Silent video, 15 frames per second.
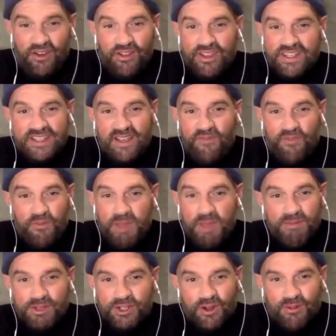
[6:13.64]
you know, the same for me.
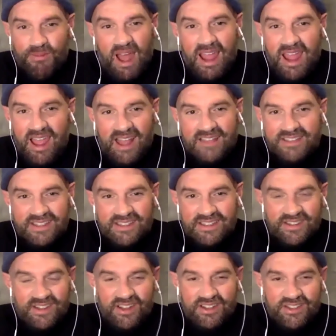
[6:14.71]
I'm sure my
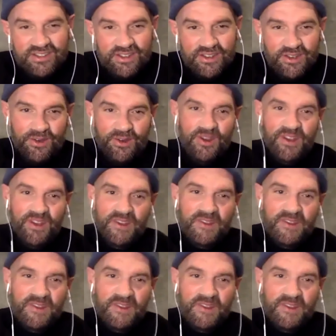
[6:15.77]
accent's nuts too.